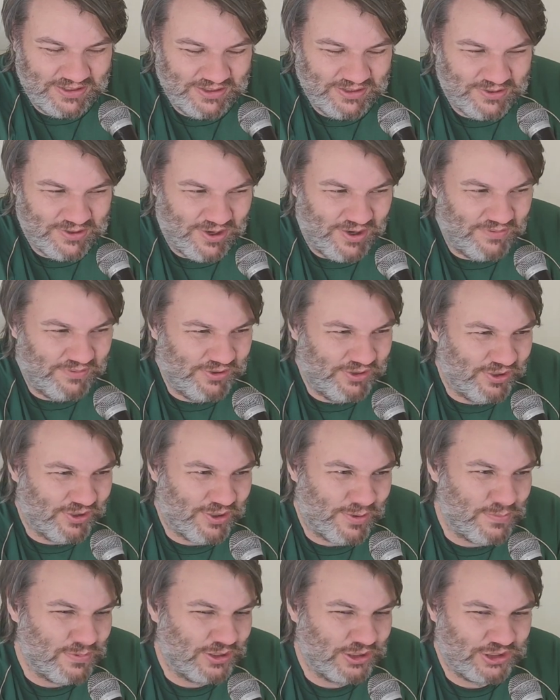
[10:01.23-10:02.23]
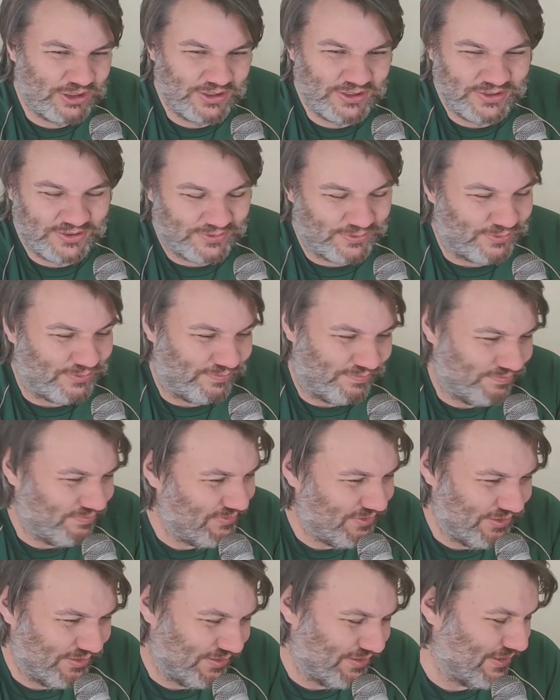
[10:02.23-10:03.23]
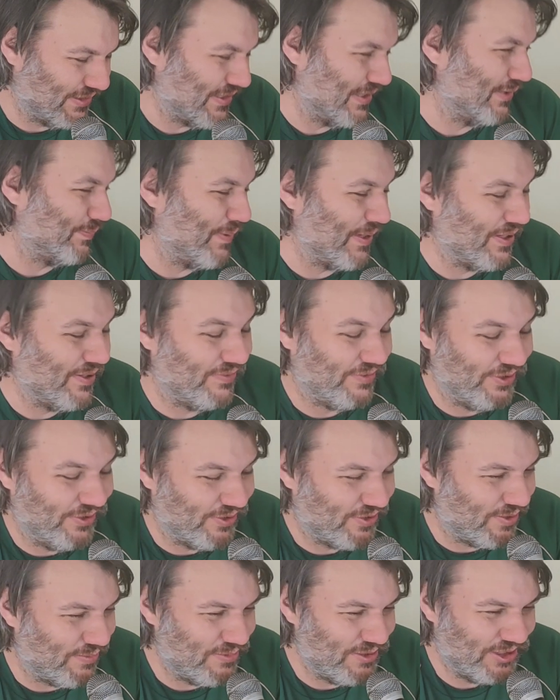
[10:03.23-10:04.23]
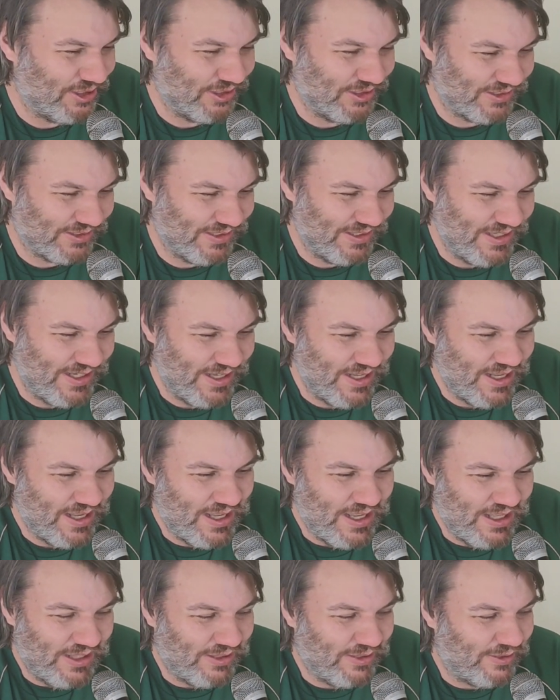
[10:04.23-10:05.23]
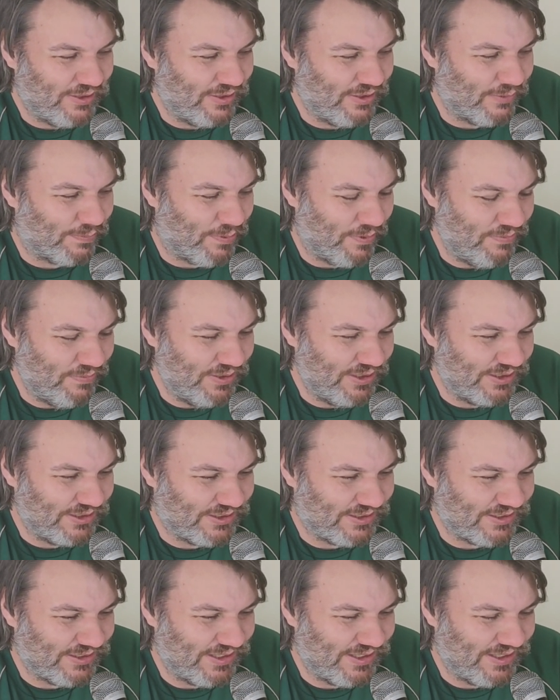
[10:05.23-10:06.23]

In car of the year competitions, or in this case, bakkie of the year competitions, the problem is,